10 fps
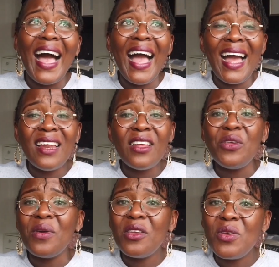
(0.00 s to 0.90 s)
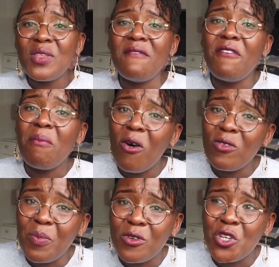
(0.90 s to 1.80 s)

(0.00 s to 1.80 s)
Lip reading: and you can use them for multiple